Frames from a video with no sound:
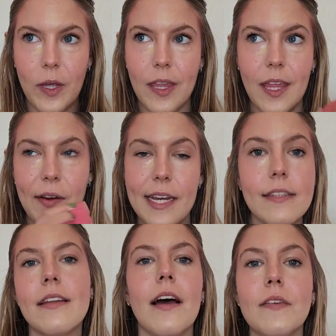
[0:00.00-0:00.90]
whether there
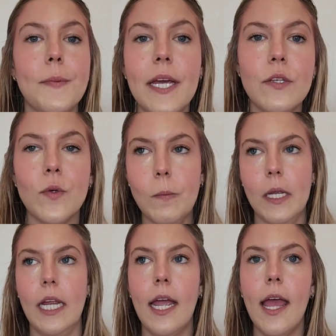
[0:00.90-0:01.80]
is enough space for
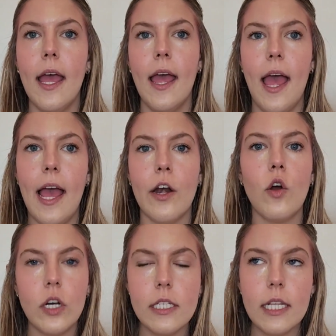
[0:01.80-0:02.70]
me. And
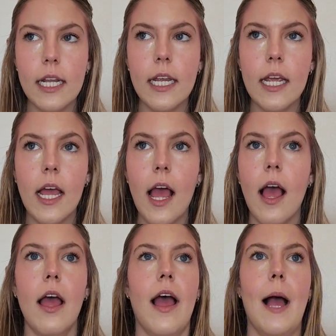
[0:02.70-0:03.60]
honestly,
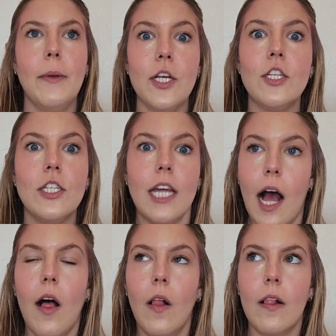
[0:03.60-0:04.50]
I'm here to
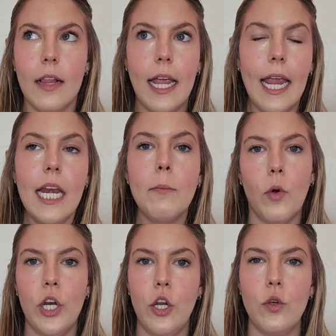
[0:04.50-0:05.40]
tell
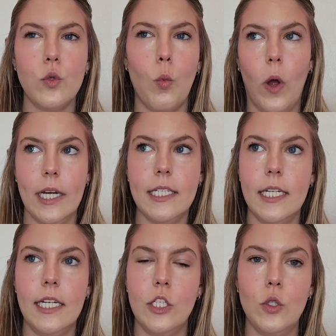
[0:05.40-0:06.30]
anybody who's
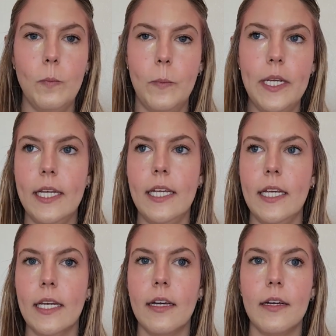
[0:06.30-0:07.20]
wanting to
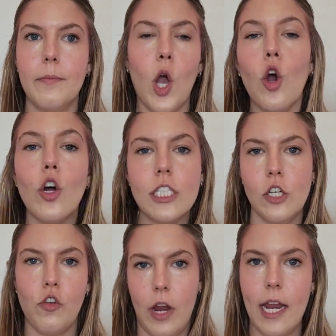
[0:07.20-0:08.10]
be a
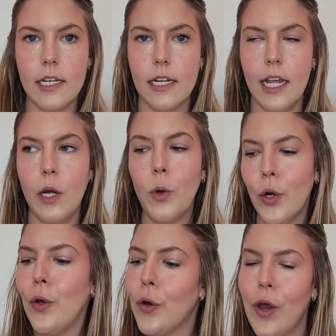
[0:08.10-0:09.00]
content creator, anyone
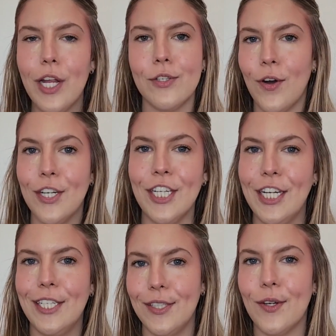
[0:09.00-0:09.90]
who creates
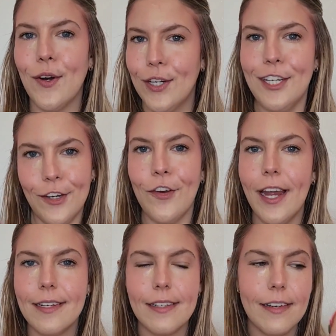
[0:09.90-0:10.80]
content is a content
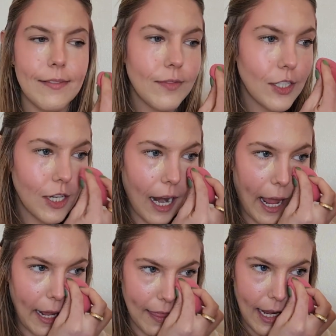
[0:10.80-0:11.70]
creator.
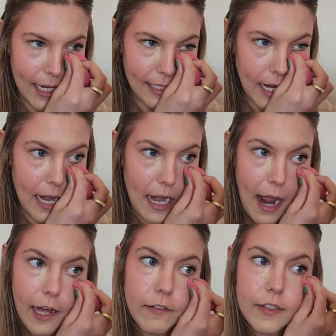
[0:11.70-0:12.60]
Like there is
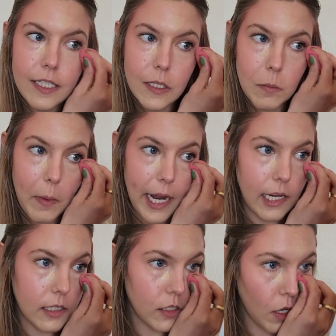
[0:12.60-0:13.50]
enough
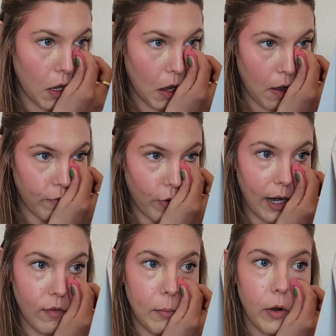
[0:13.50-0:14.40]
space for
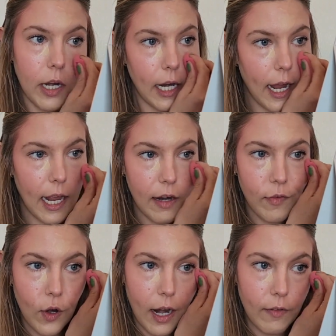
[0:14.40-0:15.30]
everybody. And
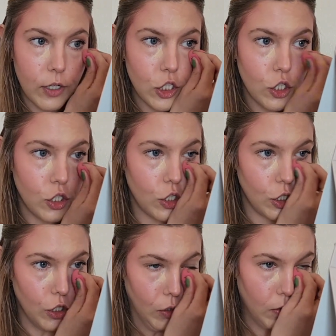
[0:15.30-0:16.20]
if you love what you
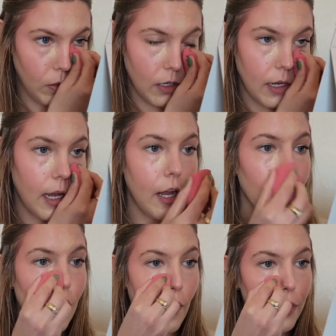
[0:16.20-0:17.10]
do,
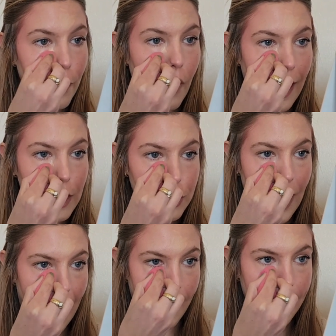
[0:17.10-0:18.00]
you're on the right
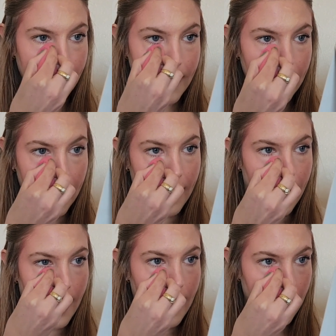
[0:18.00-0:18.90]
track
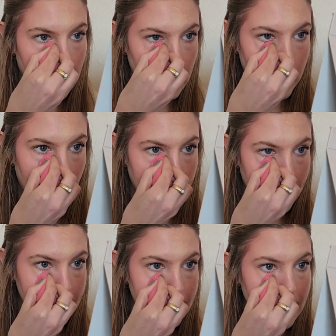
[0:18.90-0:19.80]
and with that
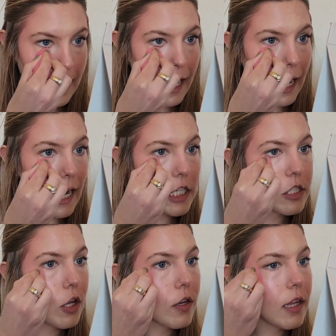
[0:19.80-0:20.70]
being said, like I
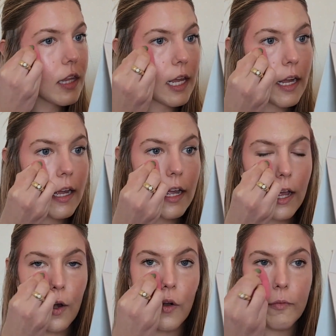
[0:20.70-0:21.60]
just don't think
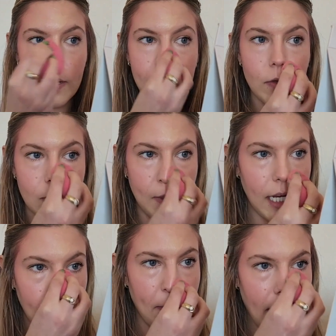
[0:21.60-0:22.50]
a lot of people
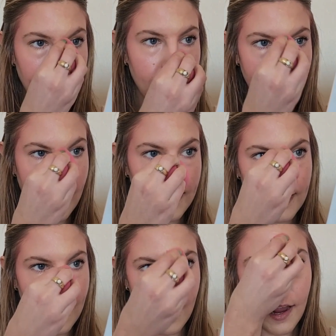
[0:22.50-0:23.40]
speak about the
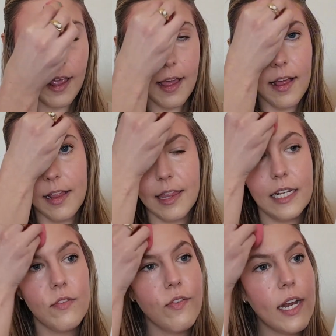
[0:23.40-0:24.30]
fact that
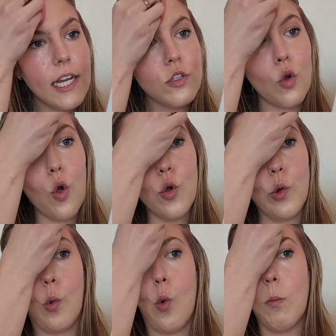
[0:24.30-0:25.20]
these feelings are
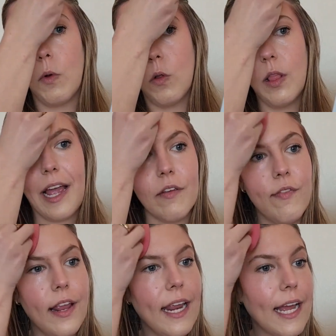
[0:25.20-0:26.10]
normal, like
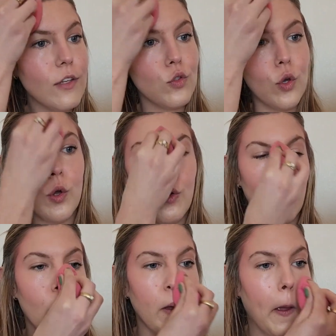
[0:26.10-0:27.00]
feeling as
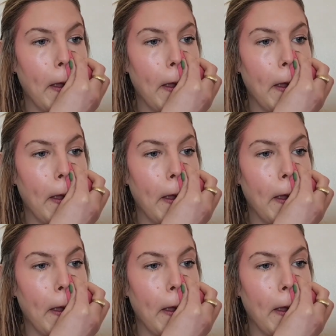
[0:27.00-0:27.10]
though